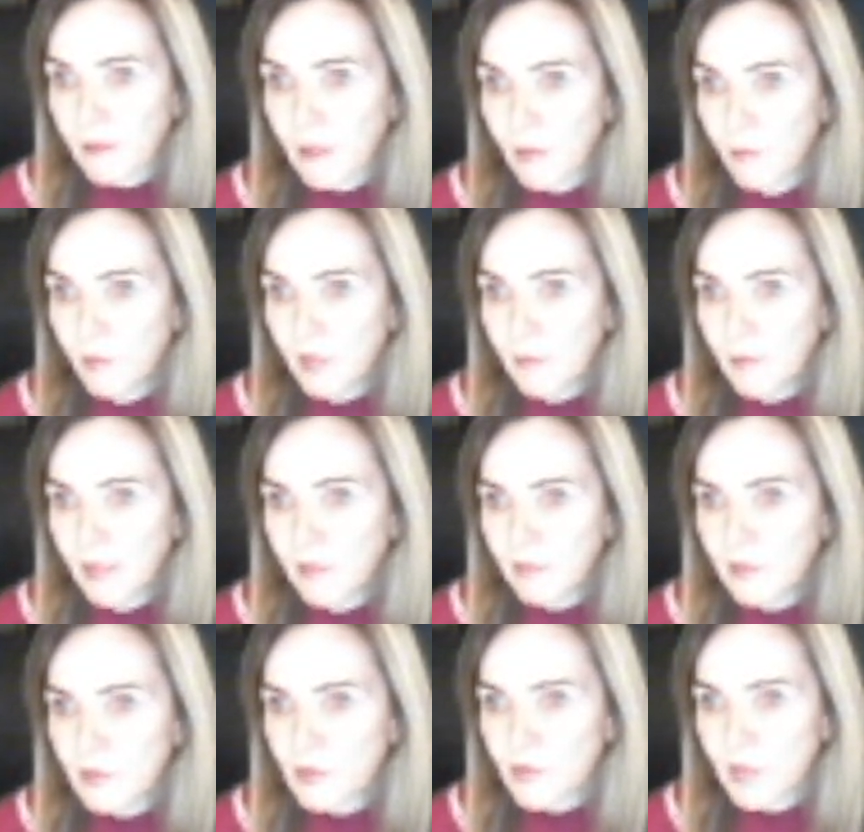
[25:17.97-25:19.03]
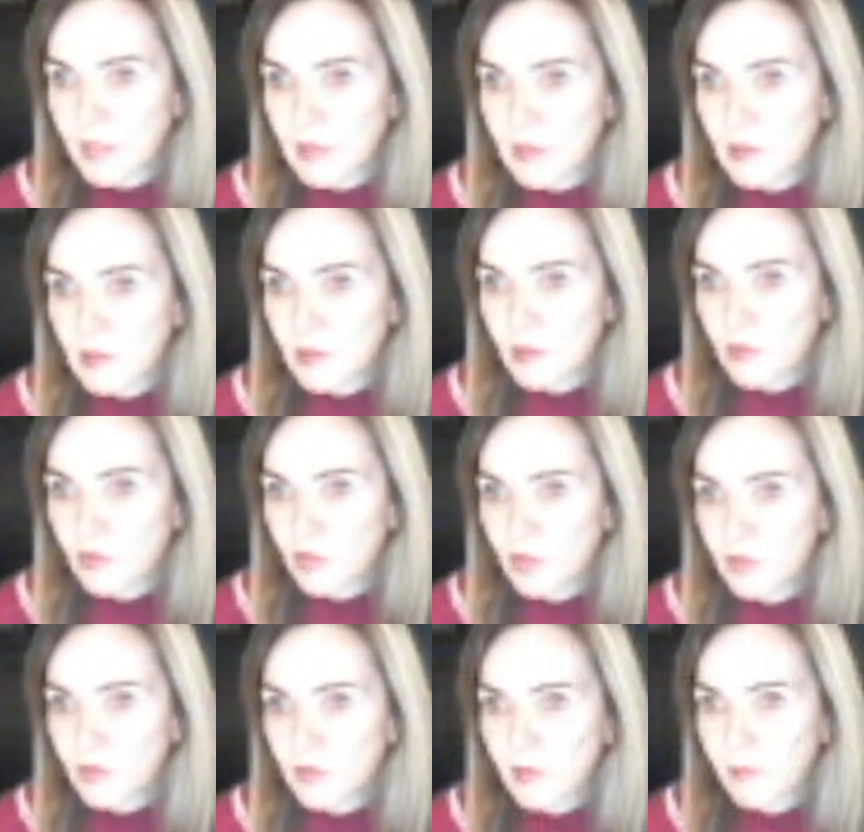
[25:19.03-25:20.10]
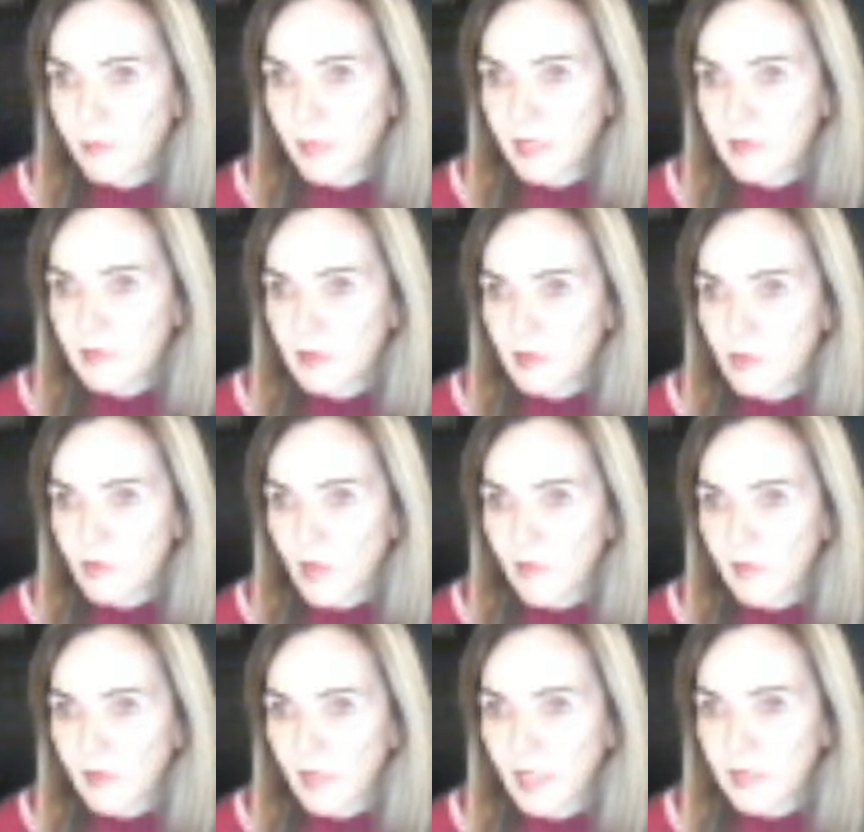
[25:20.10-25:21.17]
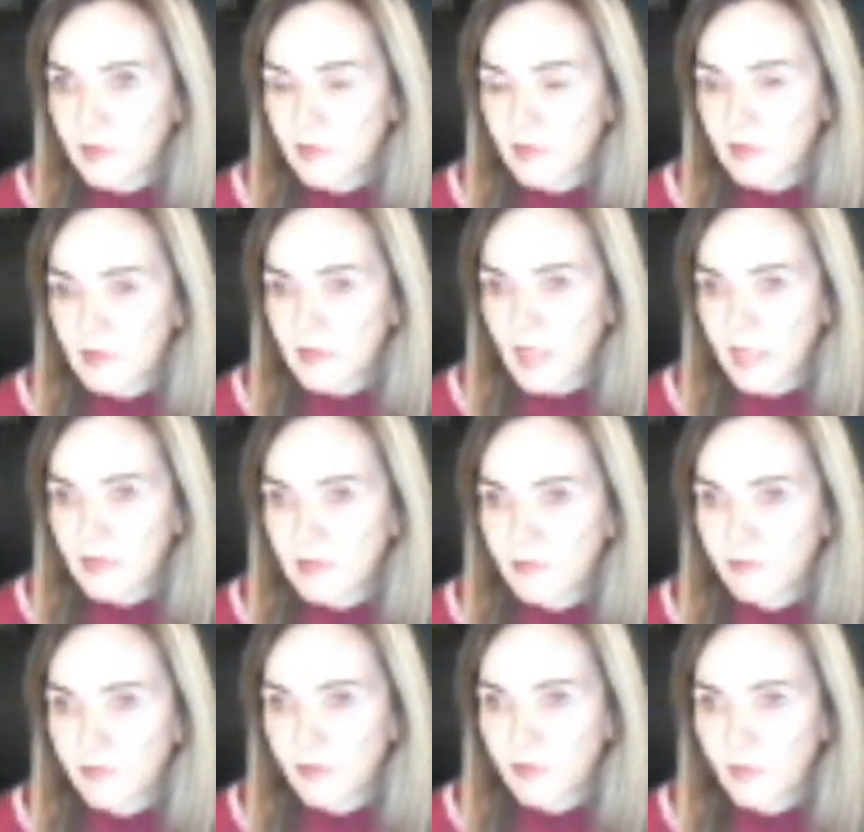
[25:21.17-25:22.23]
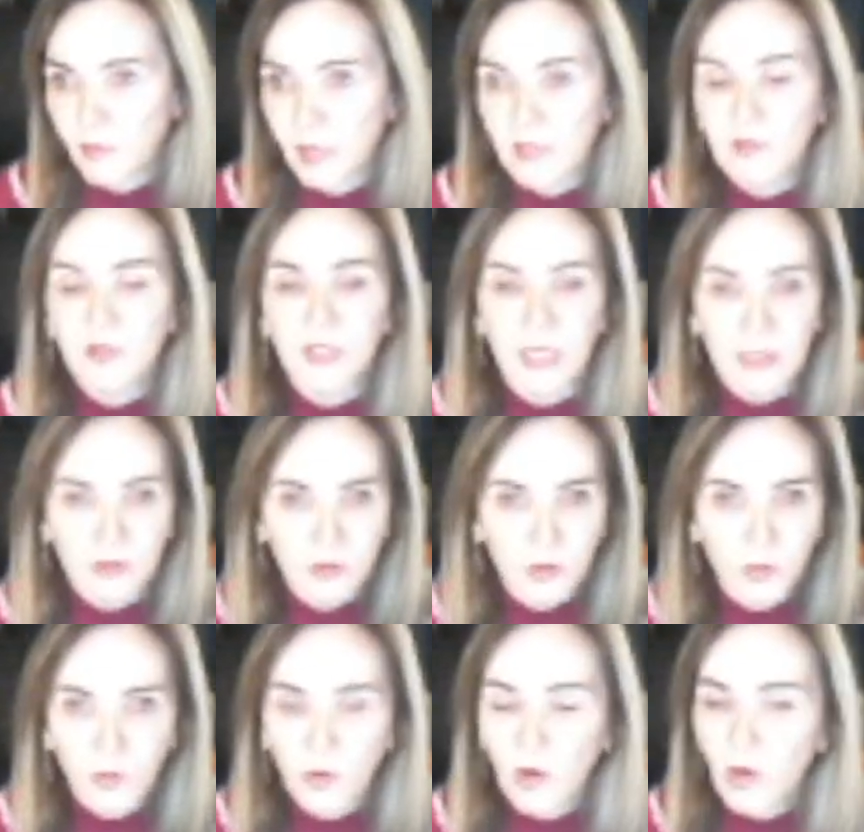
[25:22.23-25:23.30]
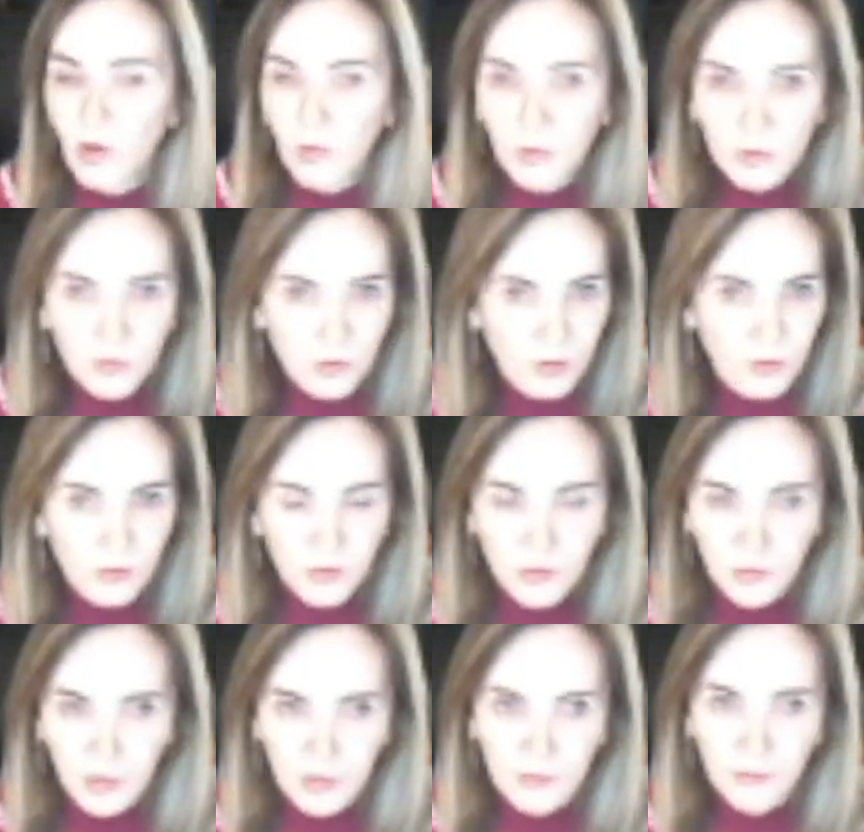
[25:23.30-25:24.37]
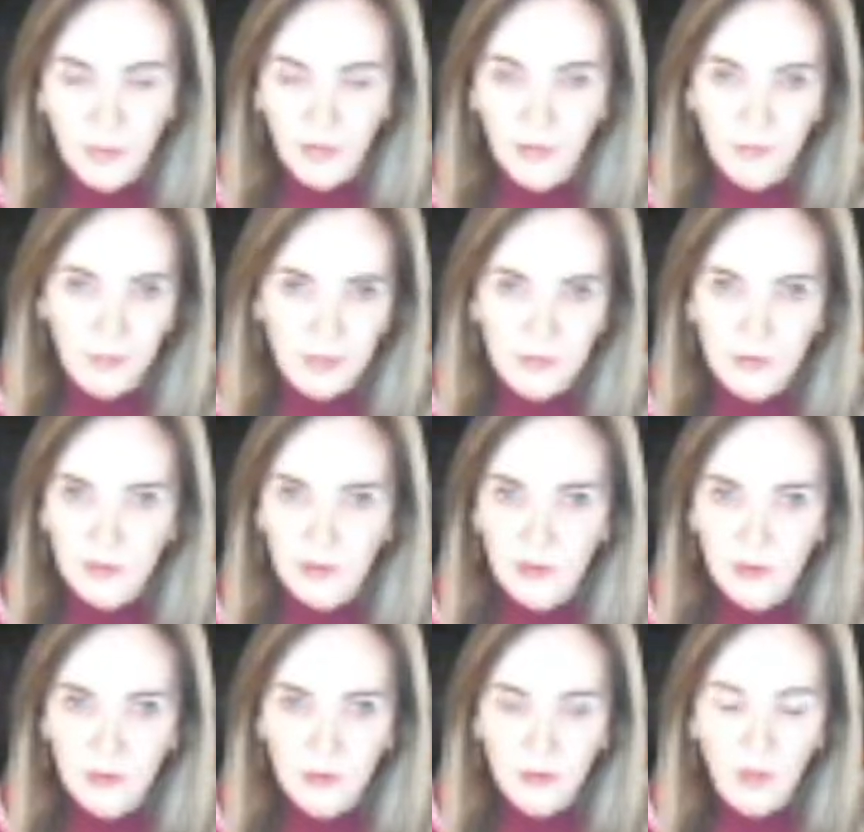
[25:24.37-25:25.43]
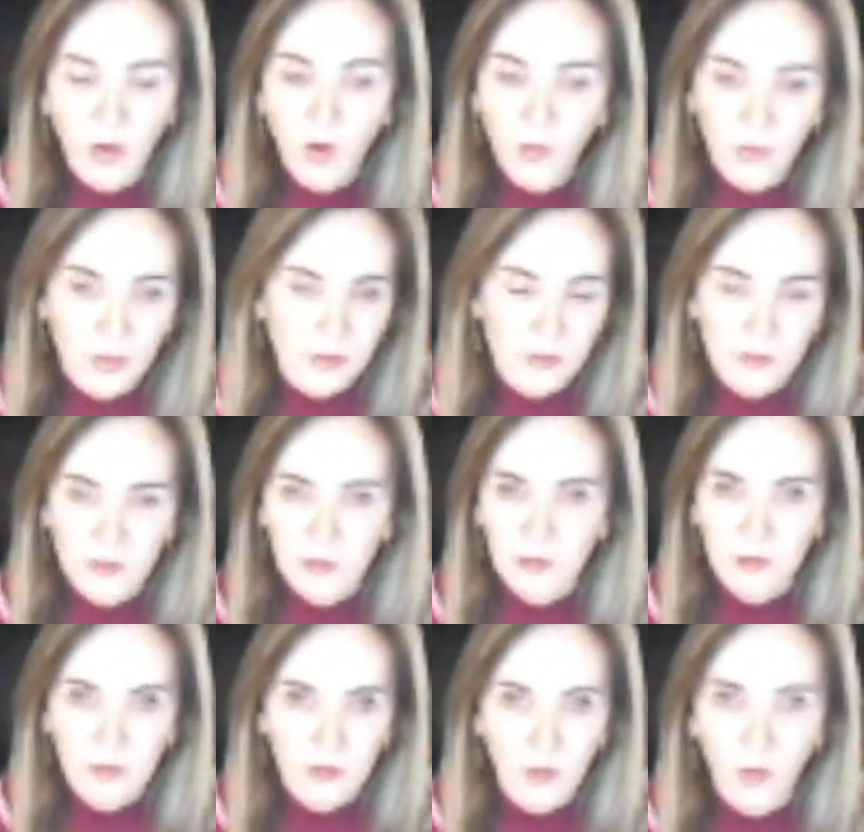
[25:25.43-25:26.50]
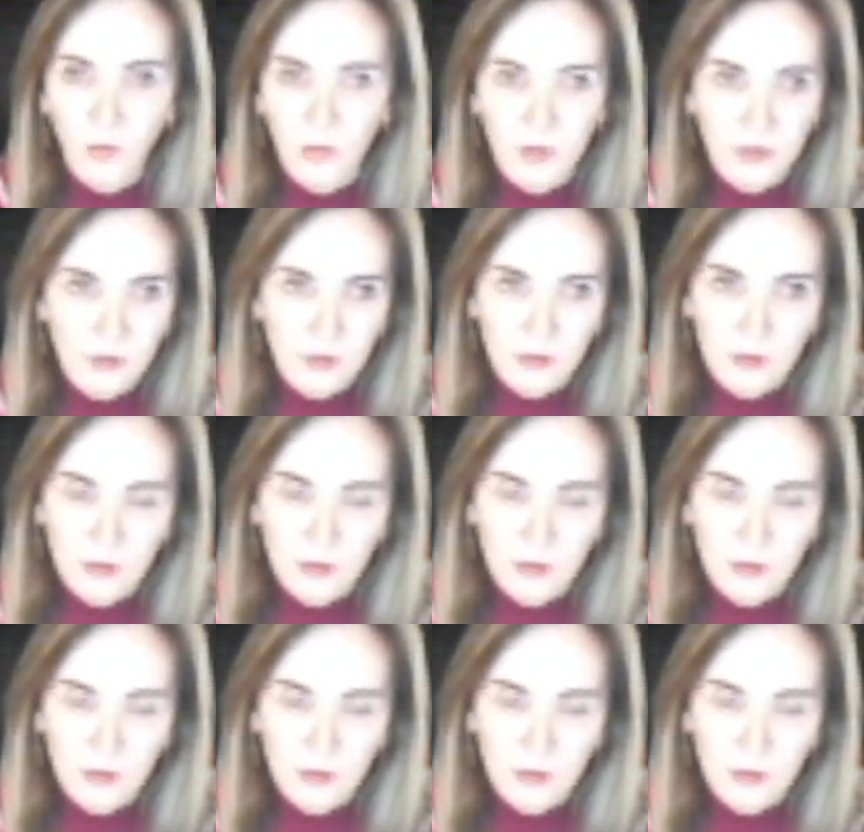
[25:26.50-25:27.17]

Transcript: What about the dresses? Do you choose the bust, then draw the line to the size that fit the waist? Yes, you always choose a dress by the bust. Always. Always.